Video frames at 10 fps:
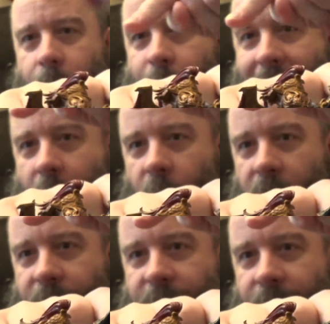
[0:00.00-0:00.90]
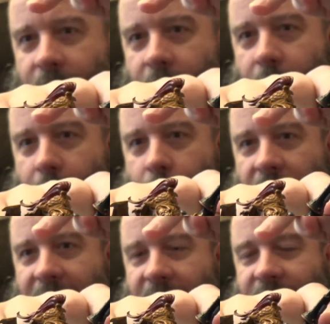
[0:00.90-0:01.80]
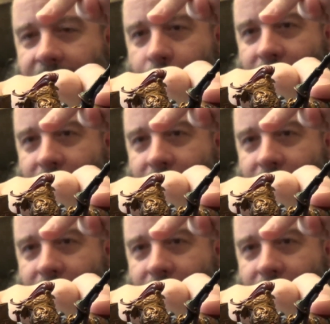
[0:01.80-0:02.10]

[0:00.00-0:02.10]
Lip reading: backwards, but I guess I didn't